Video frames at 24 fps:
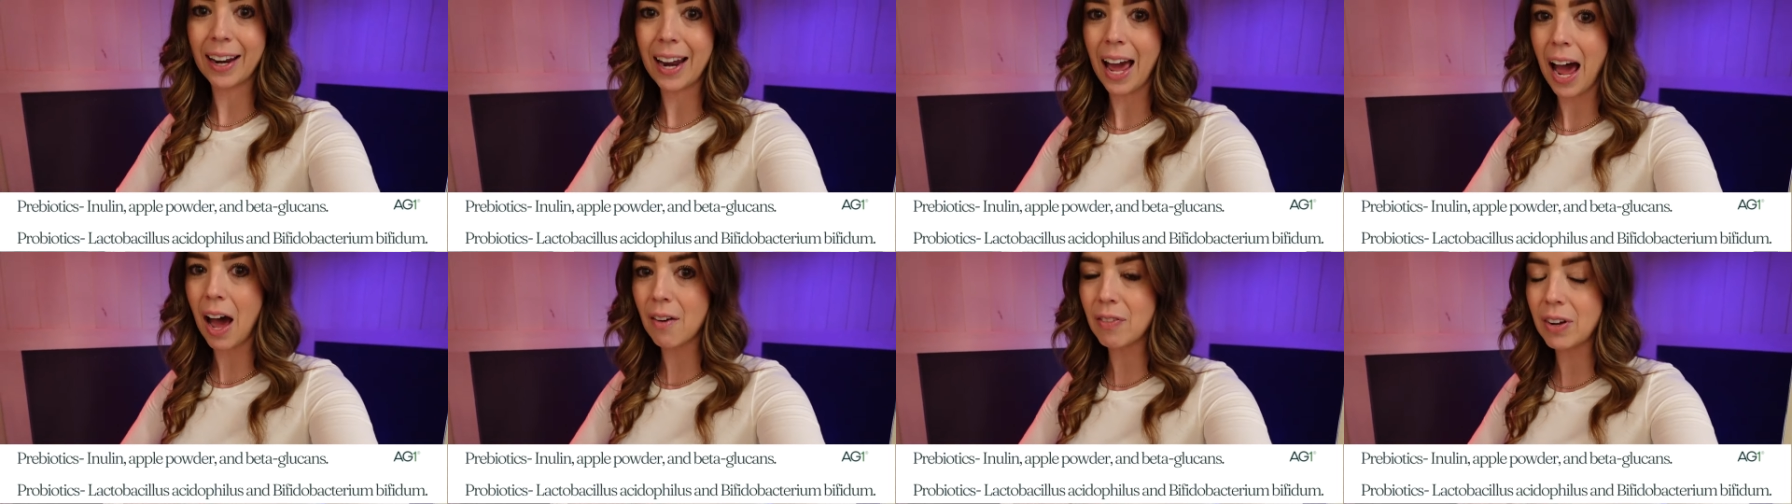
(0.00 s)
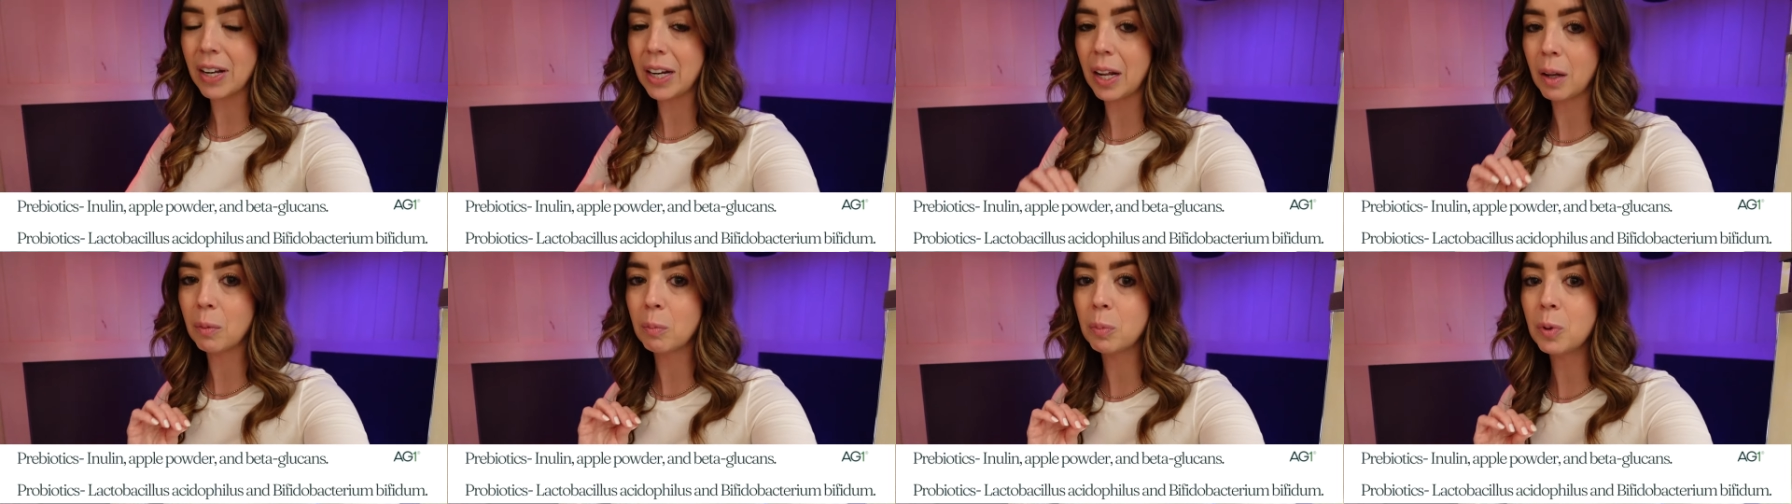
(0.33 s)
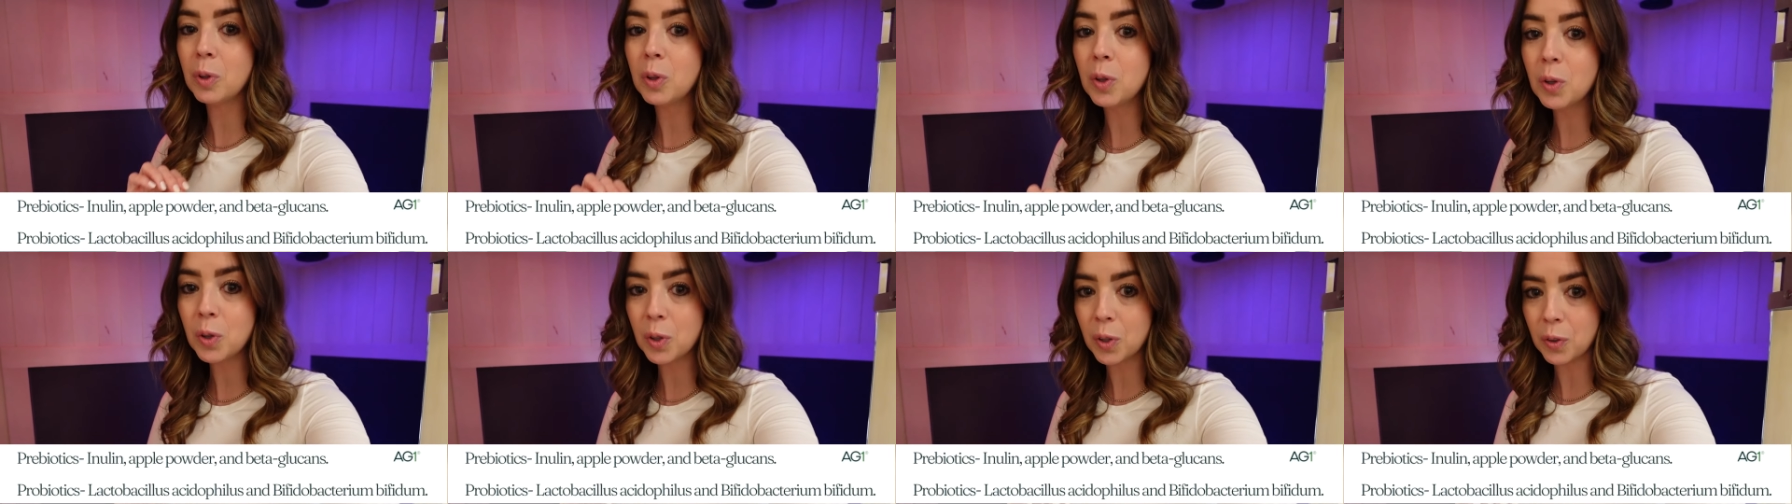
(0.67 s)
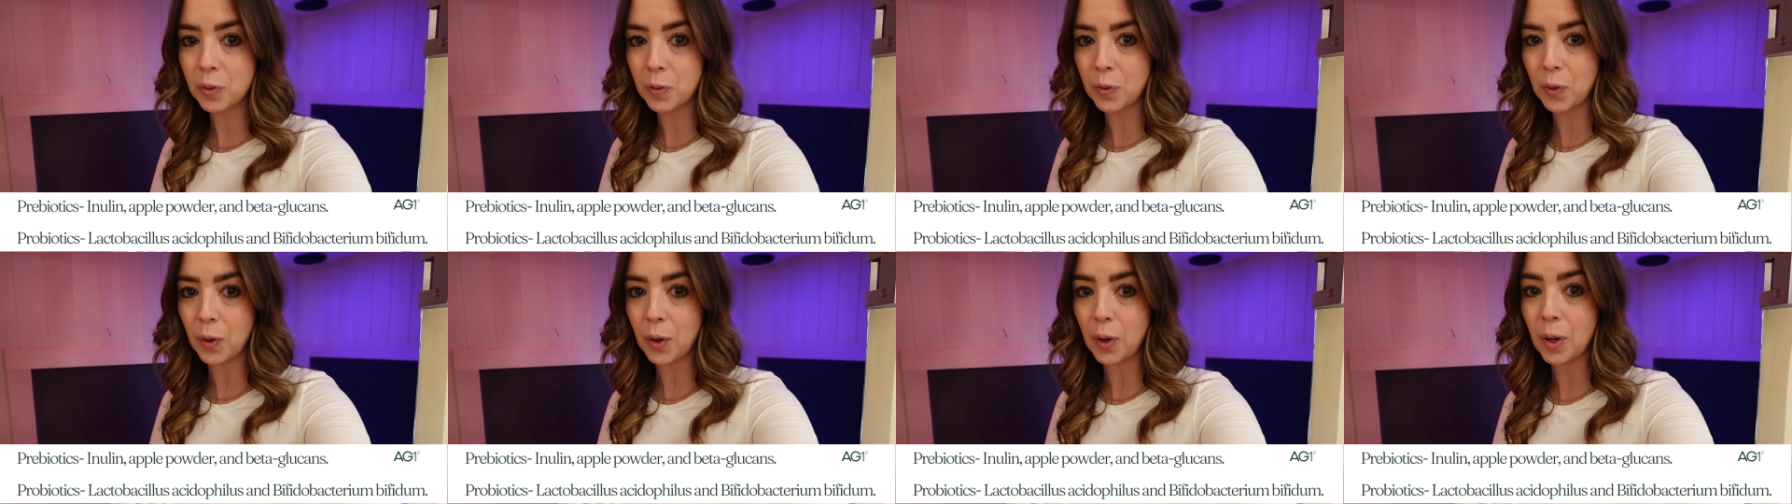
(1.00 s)
and having a
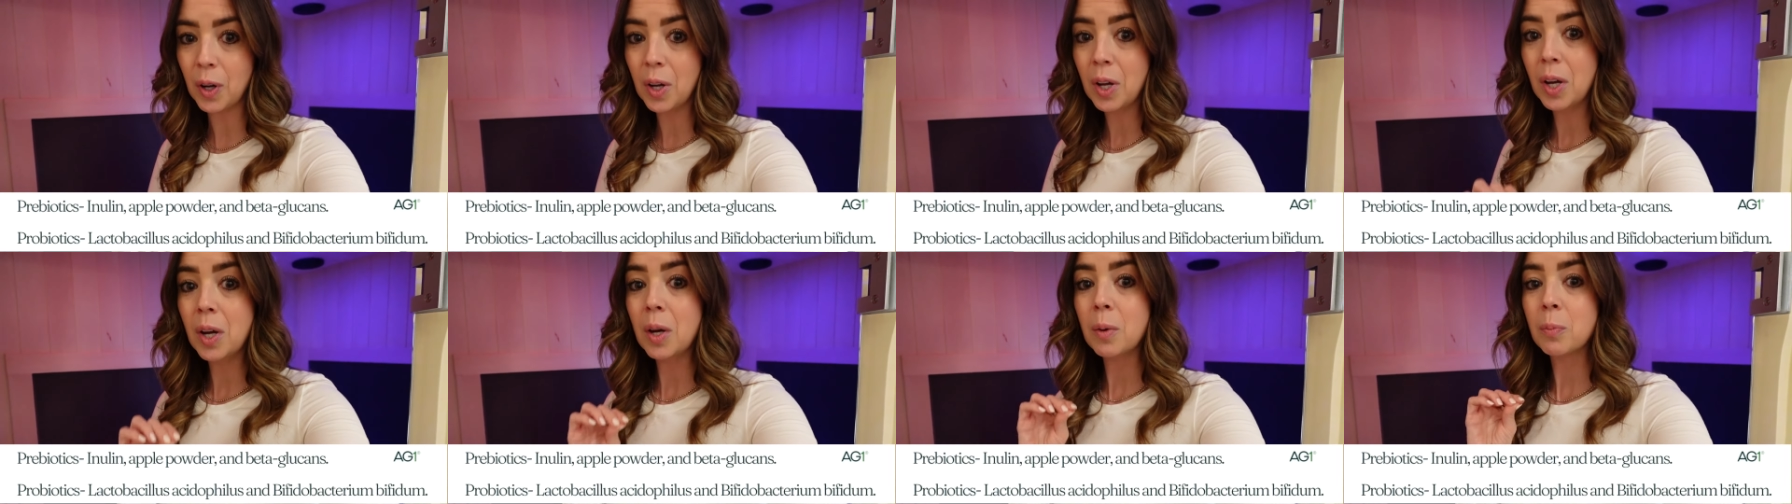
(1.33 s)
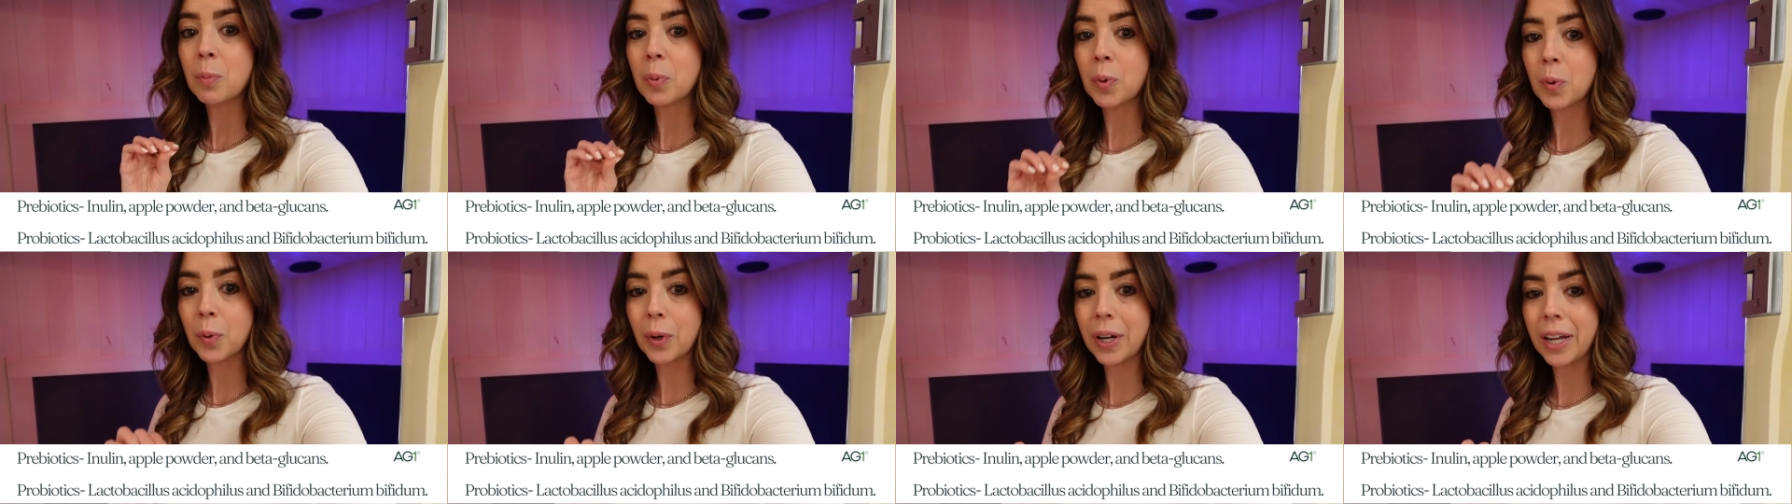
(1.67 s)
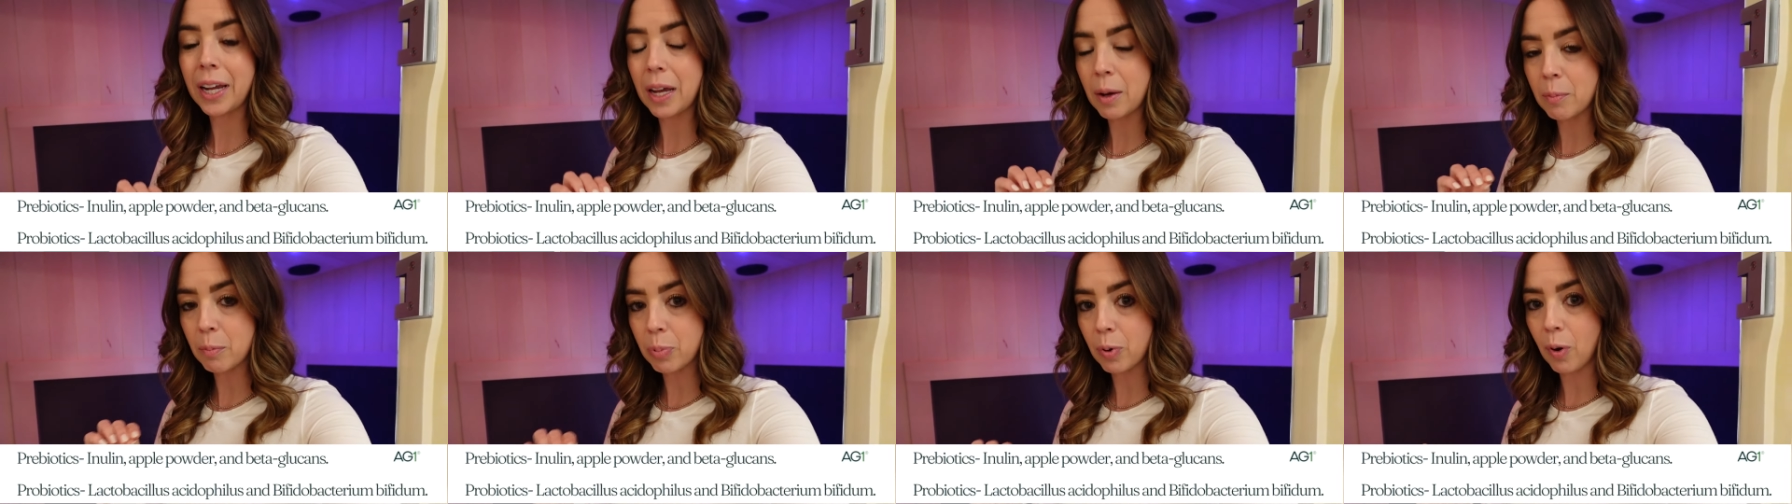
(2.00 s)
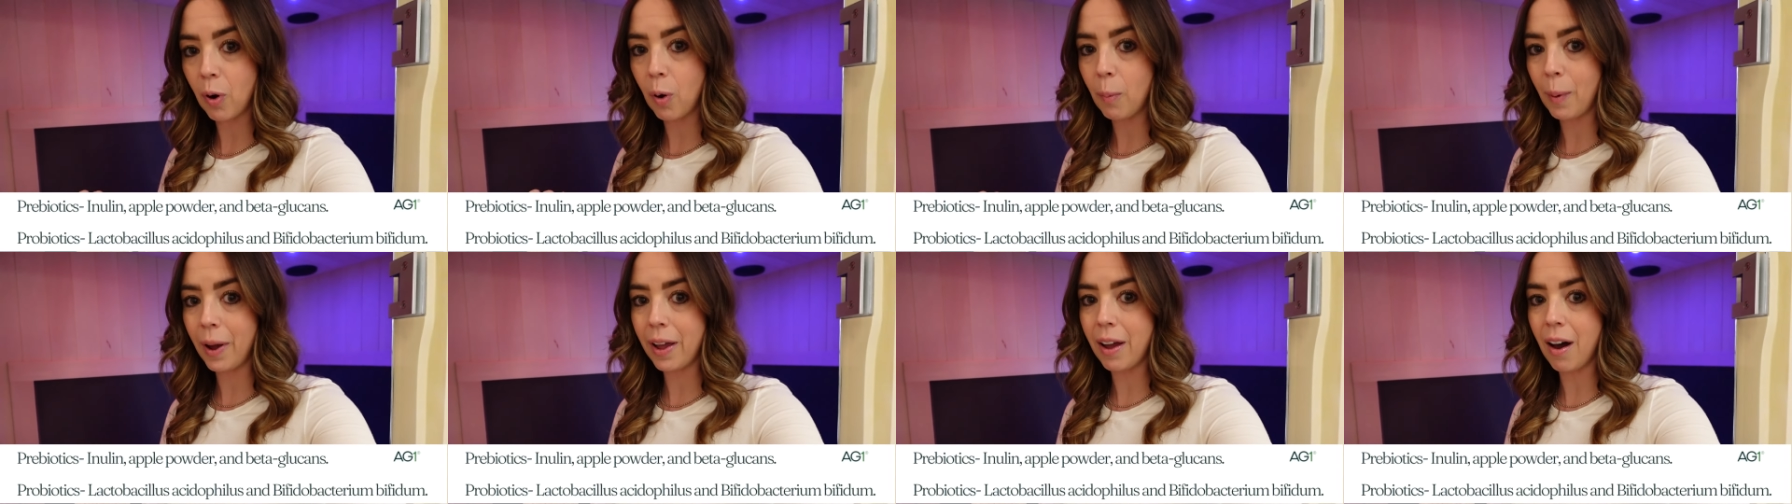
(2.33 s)
beautiful pre and
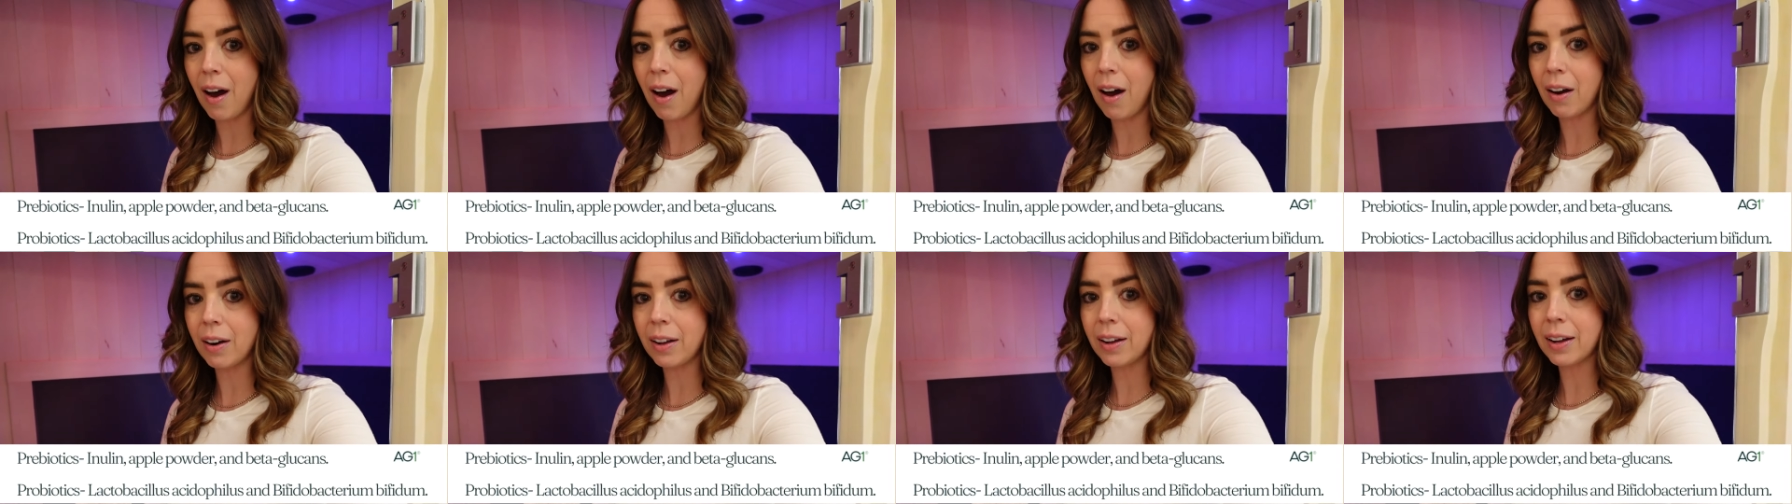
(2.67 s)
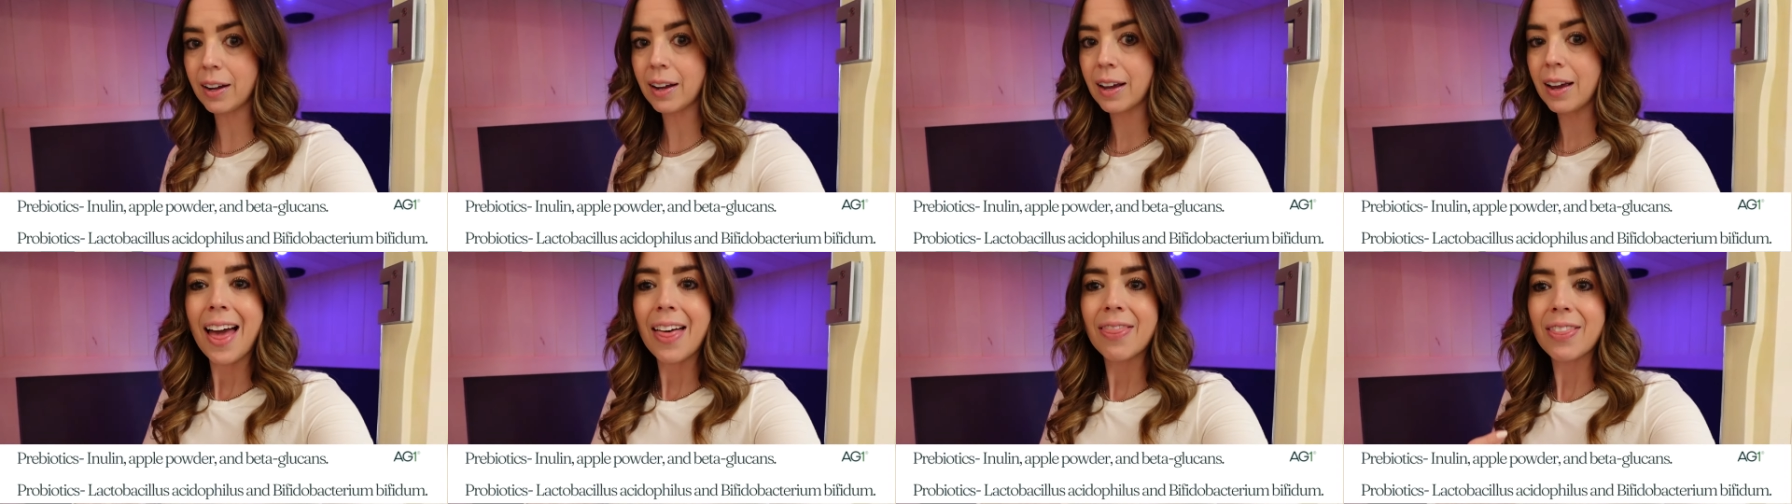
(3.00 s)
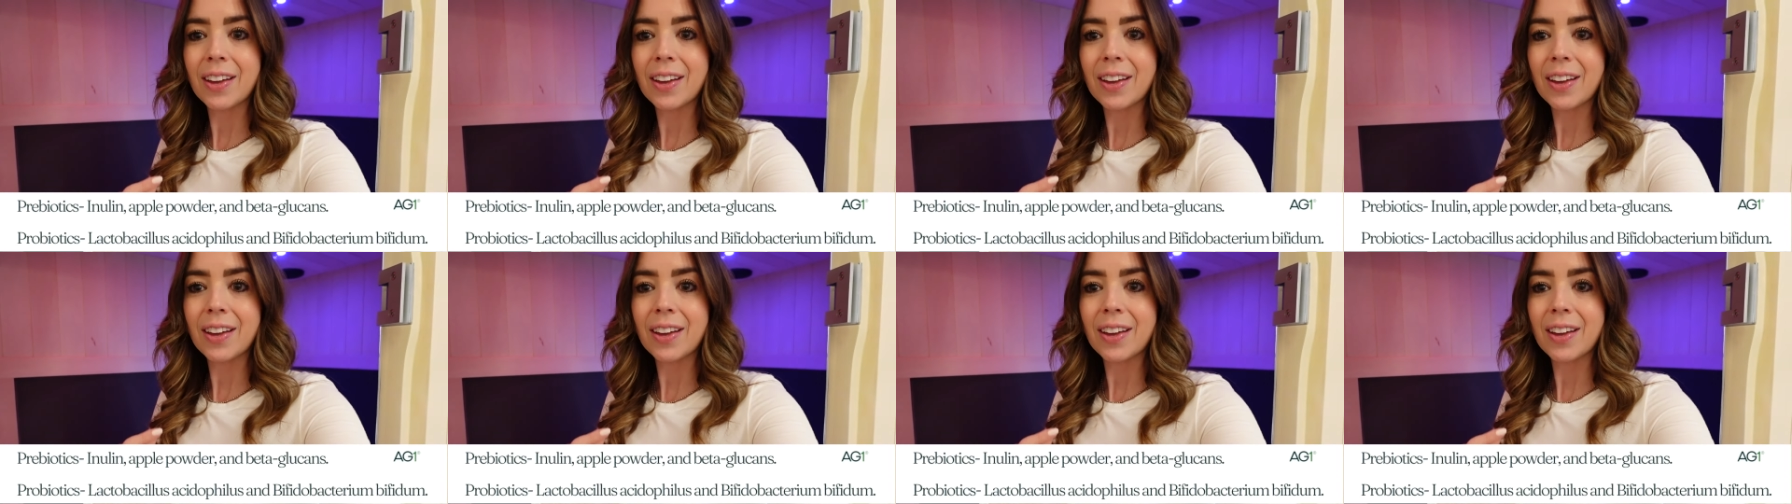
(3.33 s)
probiotic